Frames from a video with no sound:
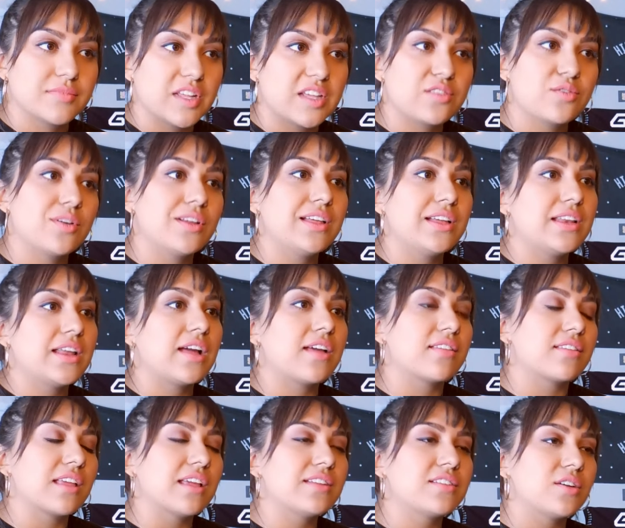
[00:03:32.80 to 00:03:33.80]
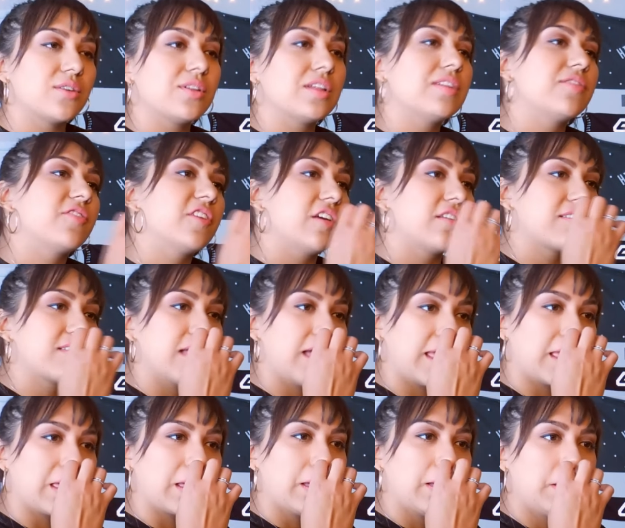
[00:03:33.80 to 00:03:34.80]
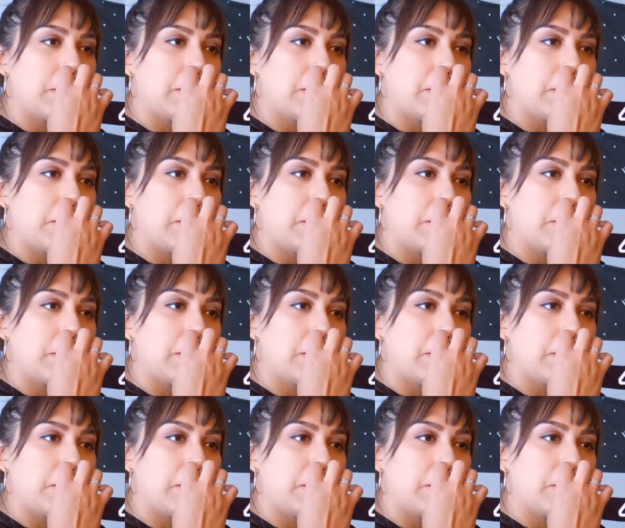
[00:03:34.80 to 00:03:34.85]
It's really nice. It totally fits like